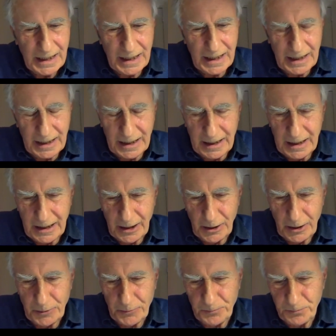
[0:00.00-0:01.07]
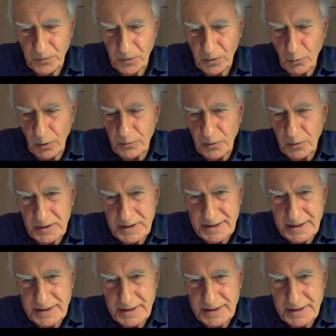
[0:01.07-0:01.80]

when we were